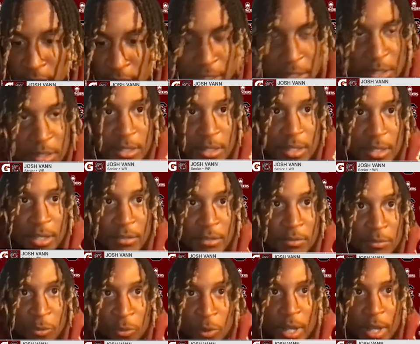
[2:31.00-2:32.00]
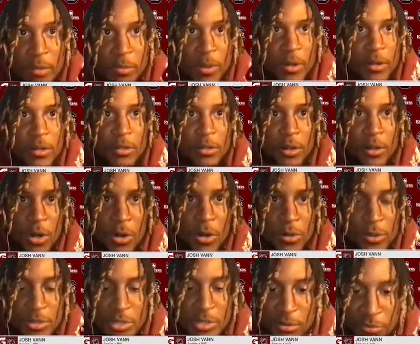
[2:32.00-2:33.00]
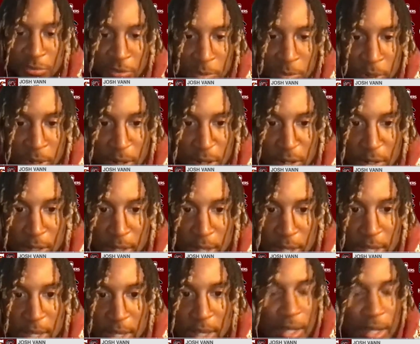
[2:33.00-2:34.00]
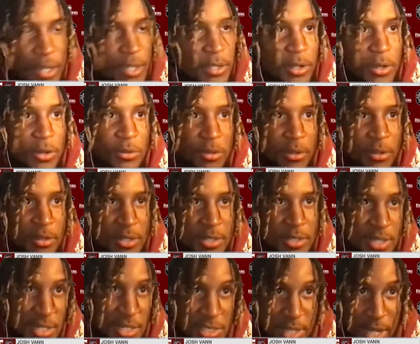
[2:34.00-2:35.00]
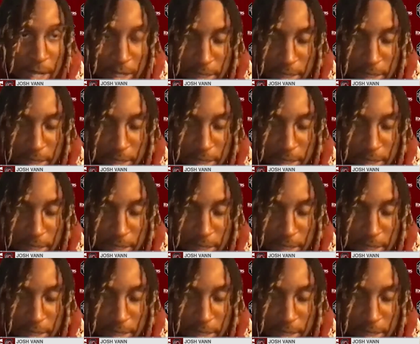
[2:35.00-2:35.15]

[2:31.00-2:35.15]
could have did way better, you know, holding on to the football. And, you know, the touchdown